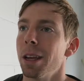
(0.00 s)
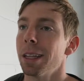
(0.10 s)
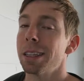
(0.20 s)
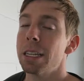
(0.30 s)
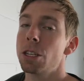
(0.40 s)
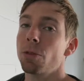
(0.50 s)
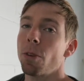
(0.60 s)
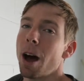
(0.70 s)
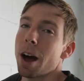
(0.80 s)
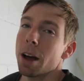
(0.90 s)
at least
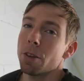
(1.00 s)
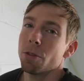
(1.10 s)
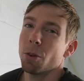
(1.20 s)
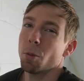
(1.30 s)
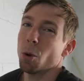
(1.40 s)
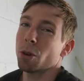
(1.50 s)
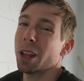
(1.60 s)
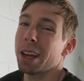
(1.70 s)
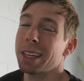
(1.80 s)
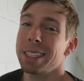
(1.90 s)
5, more
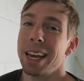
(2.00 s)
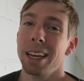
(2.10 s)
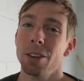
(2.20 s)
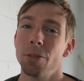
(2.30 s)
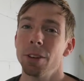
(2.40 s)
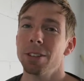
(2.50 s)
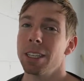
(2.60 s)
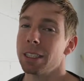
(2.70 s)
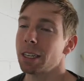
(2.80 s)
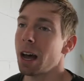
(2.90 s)
like 10 to
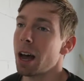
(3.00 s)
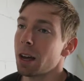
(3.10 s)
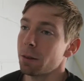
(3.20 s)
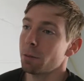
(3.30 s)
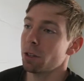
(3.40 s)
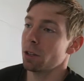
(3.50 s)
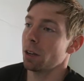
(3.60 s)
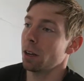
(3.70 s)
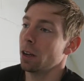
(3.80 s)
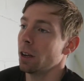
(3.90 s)
15 times.
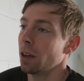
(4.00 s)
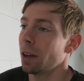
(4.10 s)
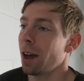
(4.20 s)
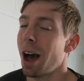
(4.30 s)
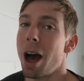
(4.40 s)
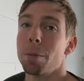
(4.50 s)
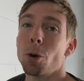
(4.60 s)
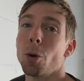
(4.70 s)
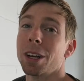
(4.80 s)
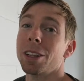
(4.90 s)

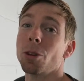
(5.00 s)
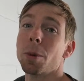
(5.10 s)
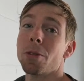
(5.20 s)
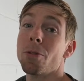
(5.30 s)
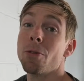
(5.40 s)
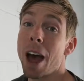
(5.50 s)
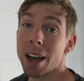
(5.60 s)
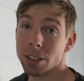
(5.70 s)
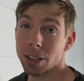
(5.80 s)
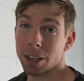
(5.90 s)
I'm going a little bit
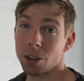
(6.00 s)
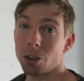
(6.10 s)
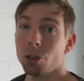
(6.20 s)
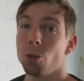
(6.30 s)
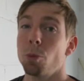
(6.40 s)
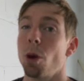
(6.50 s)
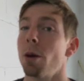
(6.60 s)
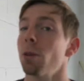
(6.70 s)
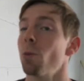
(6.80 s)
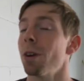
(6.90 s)
fast here. You
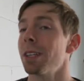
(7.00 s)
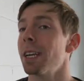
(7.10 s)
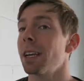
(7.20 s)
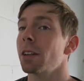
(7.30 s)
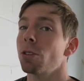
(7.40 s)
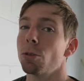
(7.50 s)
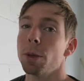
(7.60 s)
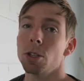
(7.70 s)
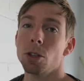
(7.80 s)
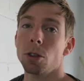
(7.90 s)
probably want to take it a little
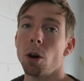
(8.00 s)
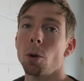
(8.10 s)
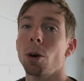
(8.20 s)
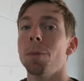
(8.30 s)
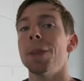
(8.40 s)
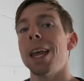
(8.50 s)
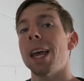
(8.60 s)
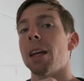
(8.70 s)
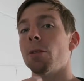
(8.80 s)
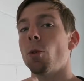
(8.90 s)
bit slower,
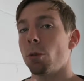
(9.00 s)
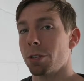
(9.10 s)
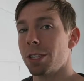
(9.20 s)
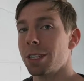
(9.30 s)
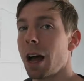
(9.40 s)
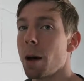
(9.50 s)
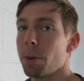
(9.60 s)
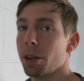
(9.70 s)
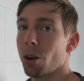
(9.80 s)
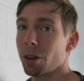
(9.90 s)
and of course
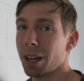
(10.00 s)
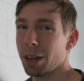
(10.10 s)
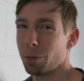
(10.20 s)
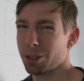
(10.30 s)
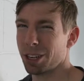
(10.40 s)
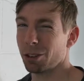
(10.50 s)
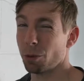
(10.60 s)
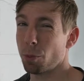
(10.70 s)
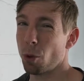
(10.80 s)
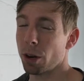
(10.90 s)
stopping on any
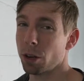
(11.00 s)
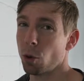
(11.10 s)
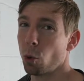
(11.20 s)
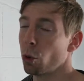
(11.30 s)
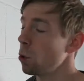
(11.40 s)
particular point